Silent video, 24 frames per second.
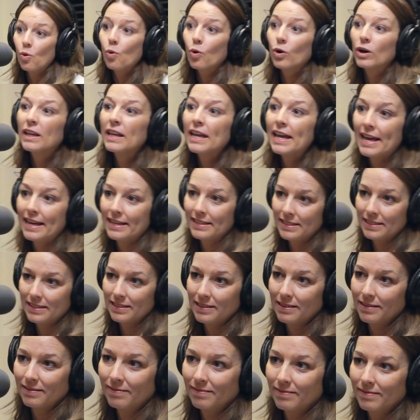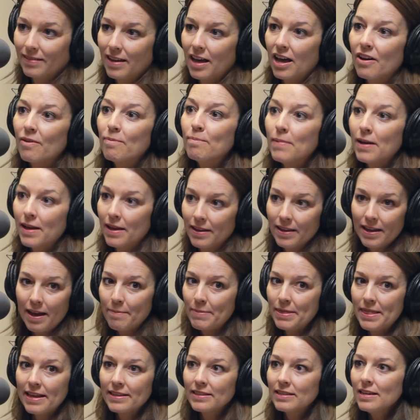or less a month. I
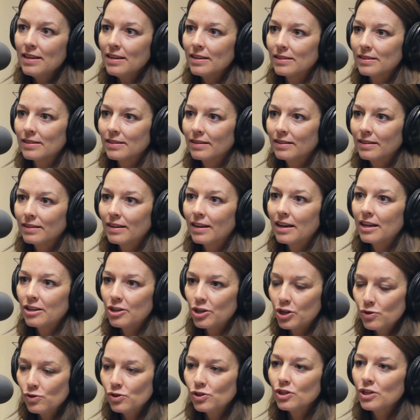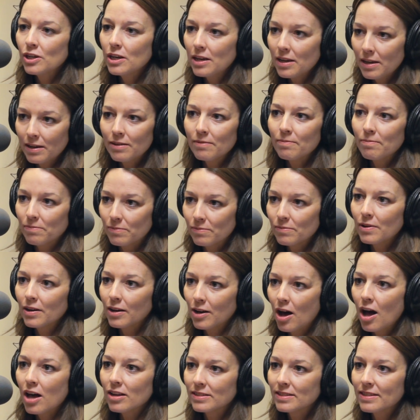mean, that's it. It usually
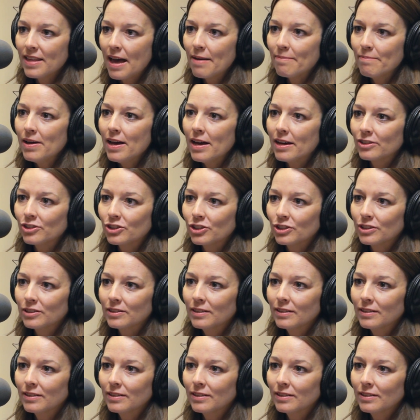costs that much.